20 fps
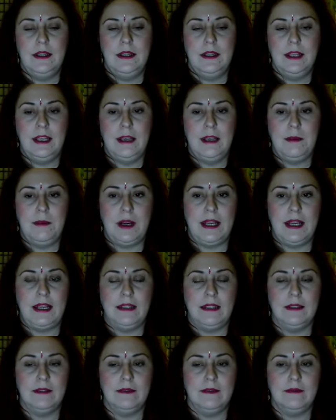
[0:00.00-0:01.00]
You
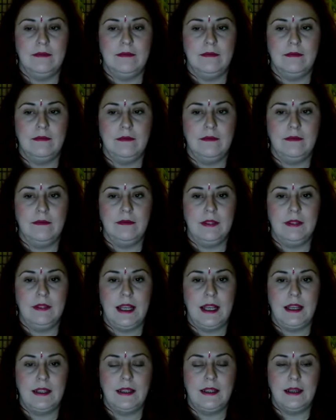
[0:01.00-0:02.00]
might
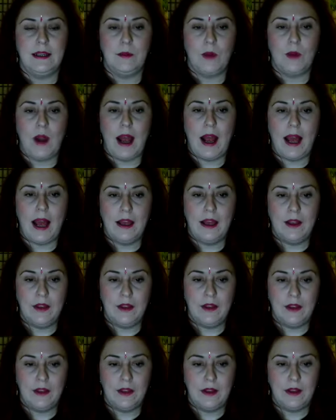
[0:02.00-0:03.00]
take a deep breath,
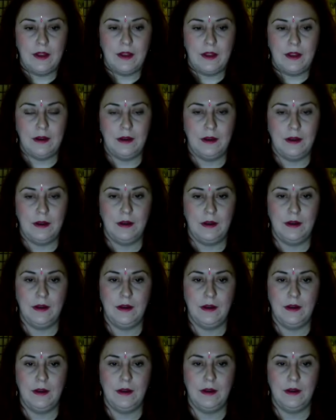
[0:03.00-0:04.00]

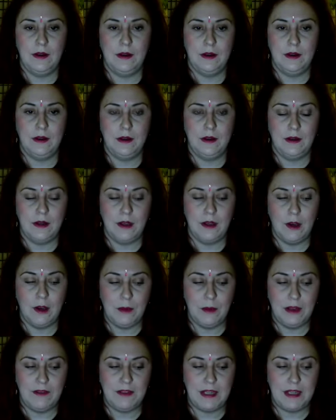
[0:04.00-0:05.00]
a
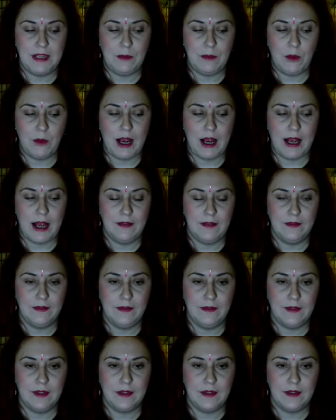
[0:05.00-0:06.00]
couple of deep
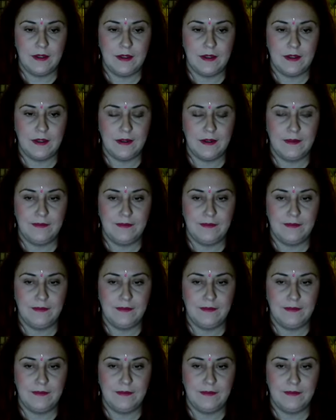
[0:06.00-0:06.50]
breaths.